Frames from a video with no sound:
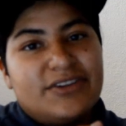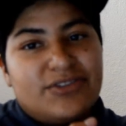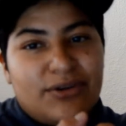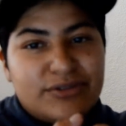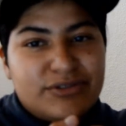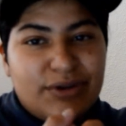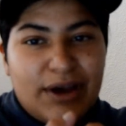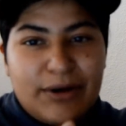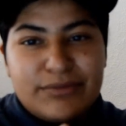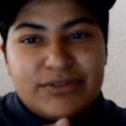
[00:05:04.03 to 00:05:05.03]
also
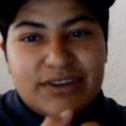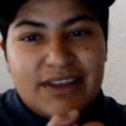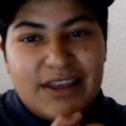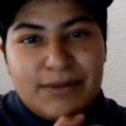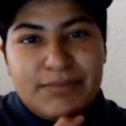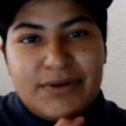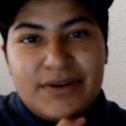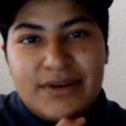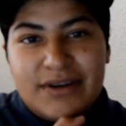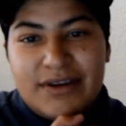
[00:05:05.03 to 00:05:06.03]
helps to keep
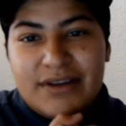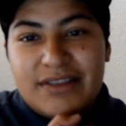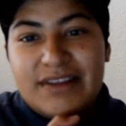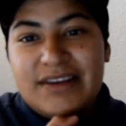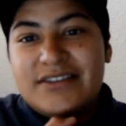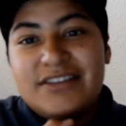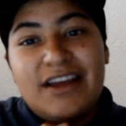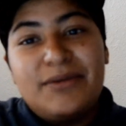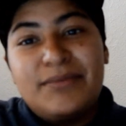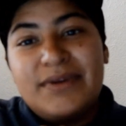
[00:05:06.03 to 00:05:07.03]
the
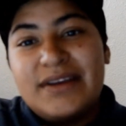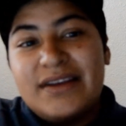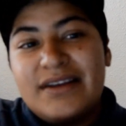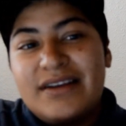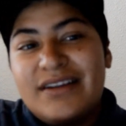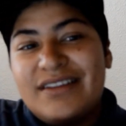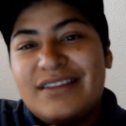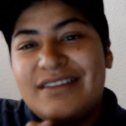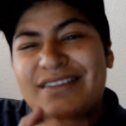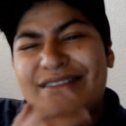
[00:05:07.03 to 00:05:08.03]
sediment,
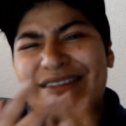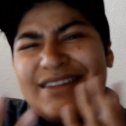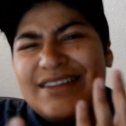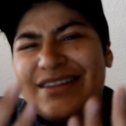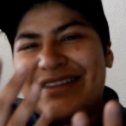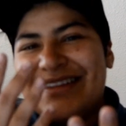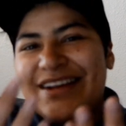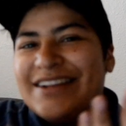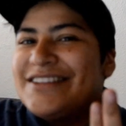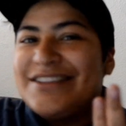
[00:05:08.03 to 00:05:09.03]

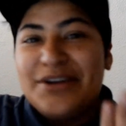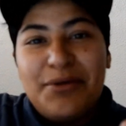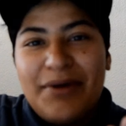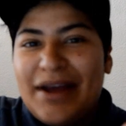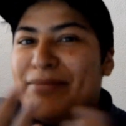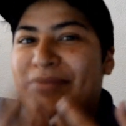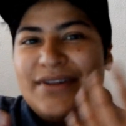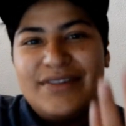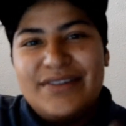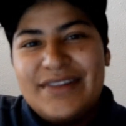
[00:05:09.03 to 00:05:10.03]
it's still wet but
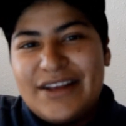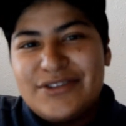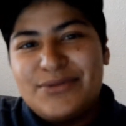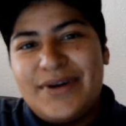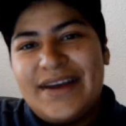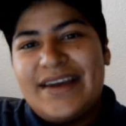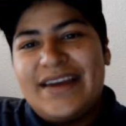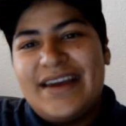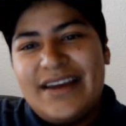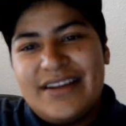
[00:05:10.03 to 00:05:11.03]
less wet,
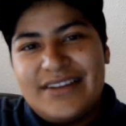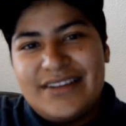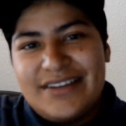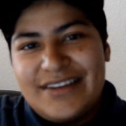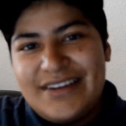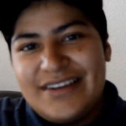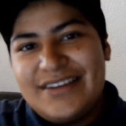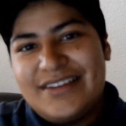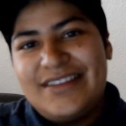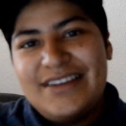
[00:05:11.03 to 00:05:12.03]
and
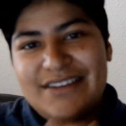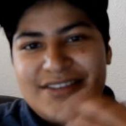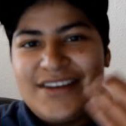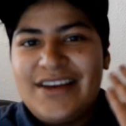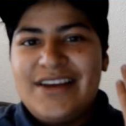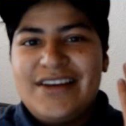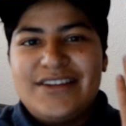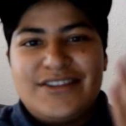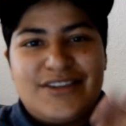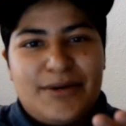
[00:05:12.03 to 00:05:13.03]
this
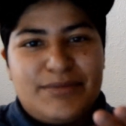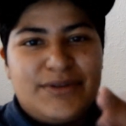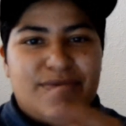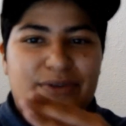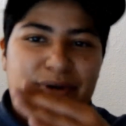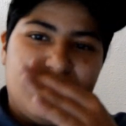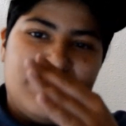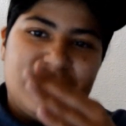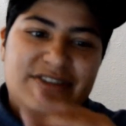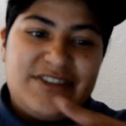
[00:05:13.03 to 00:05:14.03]
stops it from
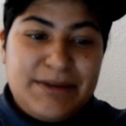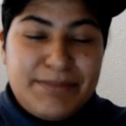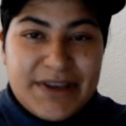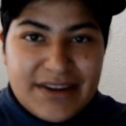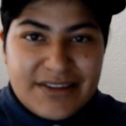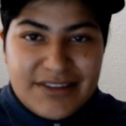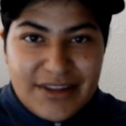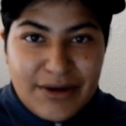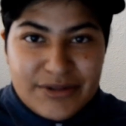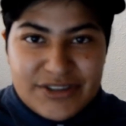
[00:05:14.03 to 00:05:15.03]
seeping into the
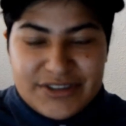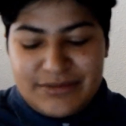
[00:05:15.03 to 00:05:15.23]
ocean.